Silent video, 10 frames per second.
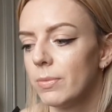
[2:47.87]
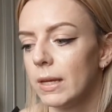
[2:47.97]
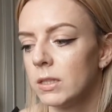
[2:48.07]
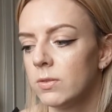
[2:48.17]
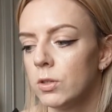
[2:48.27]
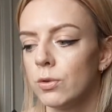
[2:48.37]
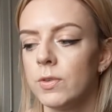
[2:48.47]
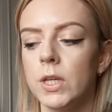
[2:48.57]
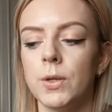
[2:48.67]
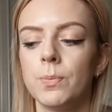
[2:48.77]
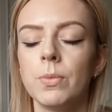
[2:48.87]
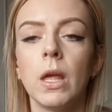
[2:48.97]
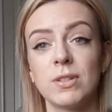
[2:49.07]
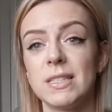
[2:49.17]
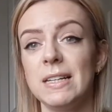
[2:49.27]
Thanks for your review.
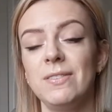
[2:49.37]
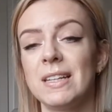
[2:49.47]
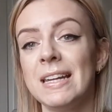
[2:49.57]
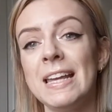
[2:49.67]
I received an